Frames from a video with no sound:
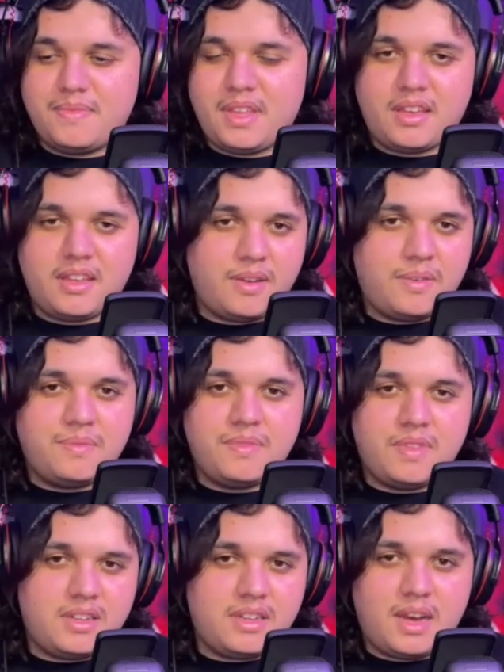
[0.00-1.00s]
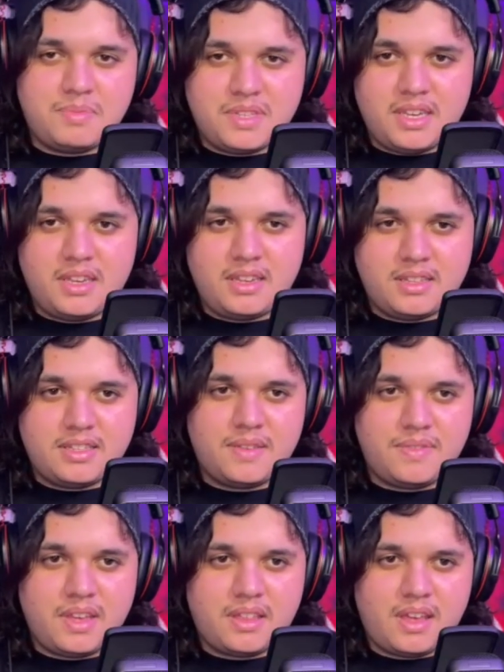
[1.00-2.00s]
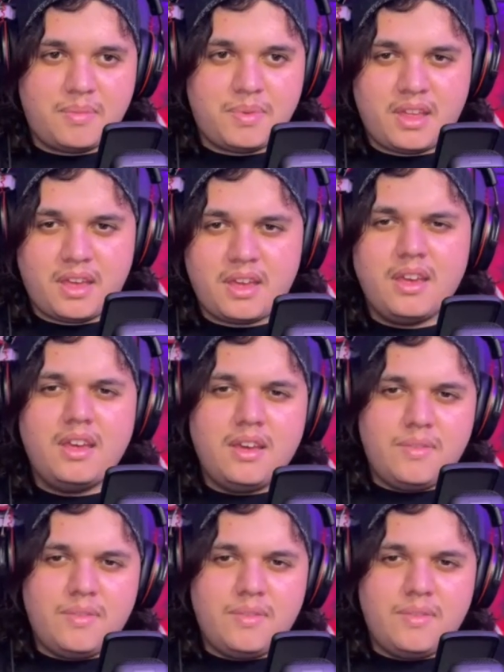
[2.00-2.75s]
like you know adopting and stuff like that, but like, mm-hmm.